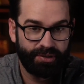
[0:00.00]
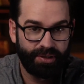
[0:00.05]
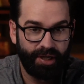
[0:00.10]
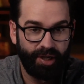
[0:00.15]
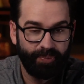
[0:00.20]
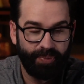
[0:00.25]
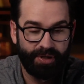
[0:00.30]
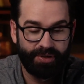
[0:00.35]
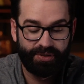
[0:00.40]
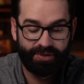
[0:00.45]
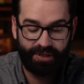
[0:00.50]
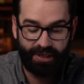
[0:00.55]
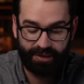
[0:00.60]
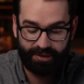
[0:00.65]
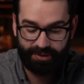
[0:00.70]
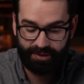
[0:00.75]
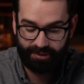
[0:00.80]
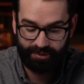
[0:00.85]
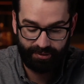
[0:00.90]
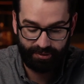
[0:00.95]
help us
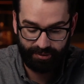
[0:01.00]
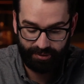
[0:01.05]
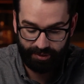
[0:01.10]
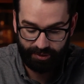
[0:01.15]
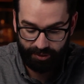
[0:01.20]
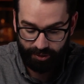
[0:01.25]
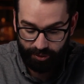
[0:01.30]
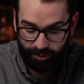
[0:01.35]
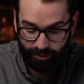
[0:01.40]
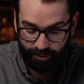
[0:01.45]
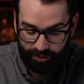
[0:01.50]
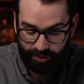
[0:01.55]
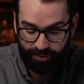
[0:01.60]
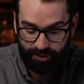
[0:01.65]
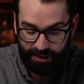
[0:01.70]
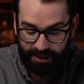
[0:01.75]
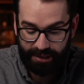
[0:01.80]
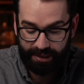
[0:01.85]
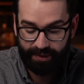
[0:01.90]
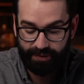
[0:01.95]
get the news you
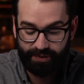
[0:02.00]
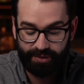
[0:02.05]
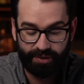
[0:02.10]
need